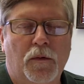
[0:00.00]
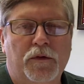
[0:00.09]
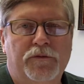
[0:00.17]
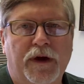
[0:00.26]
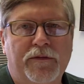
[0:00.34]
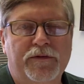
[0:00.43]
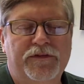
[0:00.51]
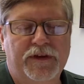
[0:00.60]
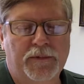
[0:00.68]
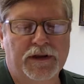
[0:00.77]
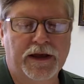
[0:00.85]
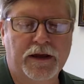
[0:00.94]
Well, driver
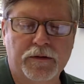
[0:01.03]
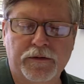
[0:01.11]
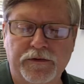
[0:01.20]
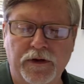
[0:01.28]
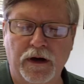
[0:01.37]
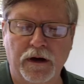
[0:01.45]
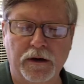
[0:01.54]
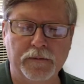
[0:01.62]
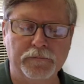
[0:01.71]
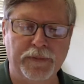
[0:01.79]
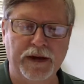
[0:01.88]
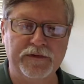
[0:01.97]
simulators are
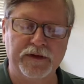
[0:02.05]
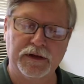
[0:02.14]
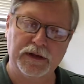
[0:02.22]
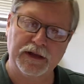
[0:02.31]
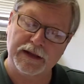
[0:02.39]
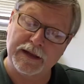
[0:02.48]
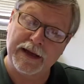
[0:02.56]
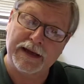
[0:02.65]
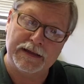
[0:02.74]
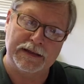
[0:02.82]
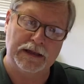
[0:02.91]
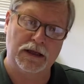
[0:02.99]
basically
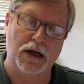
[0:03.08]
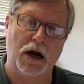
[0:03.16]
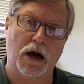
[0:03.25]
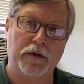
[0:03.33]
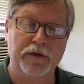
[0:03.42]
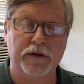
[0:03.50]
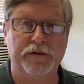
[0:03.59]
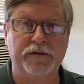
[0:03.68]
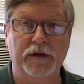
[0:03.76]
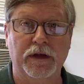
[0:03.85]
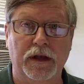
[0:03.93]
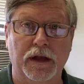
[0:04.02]
like a little car that you
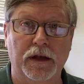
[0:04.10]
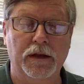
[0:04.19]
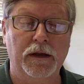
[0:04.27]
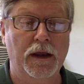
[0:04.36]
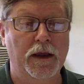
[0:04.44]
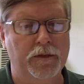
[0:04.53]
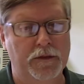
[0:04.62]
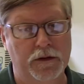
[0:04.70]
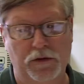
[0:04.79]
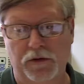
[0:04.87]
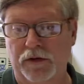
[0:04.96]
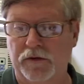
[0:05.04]
sit in,
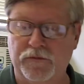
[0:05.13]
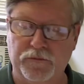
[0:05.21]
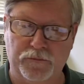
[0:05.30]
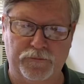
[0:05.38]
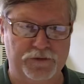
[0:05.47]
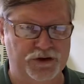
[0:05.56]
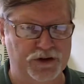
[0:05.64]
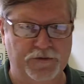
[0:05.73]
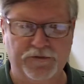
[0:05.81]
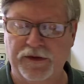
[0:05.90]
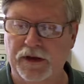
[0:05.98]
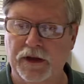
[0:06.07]
that you can
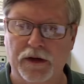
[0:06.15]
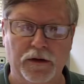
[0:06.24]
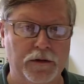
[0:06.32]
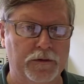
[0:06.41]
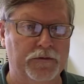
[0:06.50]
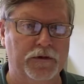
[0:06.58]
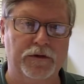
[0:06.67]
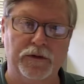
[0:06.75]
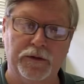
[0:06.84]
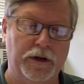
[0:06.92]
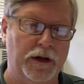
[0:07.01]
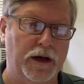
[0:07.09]
shift the gears and
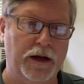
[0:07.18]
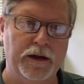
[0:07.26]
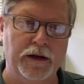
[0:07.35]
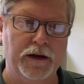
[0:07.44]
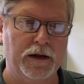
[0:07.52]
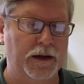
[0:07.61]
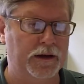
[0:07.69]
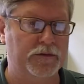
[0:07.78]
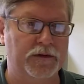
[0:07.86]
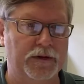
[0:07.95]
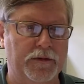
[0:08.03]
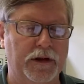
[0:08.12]
turn it on and the
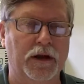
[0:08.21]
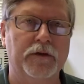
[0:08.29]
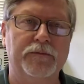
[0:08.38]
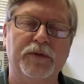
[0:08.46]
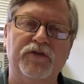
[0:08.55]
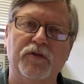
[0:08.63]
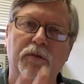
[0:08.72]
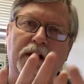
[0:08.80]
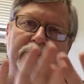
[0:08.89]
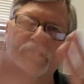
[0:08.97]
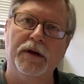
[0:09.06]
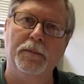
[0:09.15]
lights and everything else. But you're
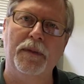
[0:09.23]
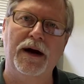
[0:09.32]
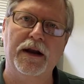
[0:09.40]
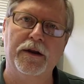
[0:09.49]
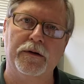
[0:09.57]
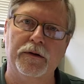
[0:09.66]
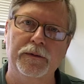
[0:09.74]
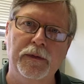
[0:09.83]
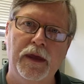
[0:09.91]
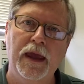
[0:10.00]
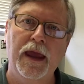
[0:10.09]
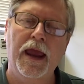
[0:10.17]
watching a monitor
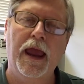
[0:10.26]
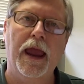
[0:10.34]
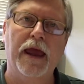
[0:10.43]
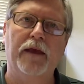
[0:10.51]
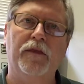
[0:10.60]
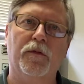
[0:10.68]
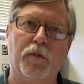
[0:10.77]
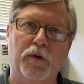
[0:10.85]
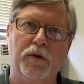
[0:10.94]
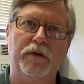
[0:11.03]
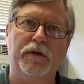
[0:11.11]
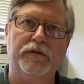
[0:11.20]
and the
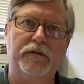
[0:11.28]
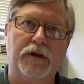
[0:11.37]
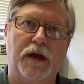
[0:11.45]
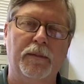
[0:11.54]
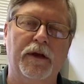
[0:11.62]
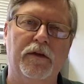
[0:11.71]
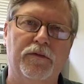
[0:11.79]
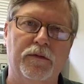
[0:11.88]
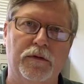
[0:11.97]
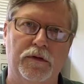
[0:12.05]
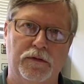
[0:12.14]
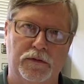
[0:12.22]
road is coming
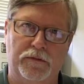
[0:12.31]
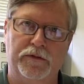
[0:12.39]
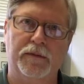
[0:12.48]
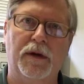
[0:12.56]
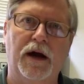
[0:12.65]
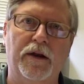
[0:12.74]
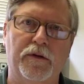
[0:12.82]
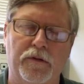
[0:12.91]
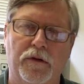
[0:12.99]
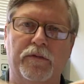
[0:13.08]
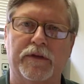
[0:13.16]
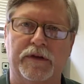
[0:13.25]
through you over the
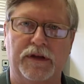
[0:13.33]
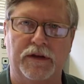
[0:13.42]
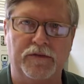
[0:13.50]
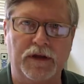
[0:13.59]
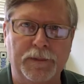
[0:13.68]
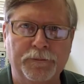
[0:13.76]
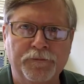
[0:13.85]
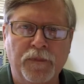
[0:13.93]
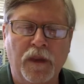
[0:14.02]
monitor or over the TV.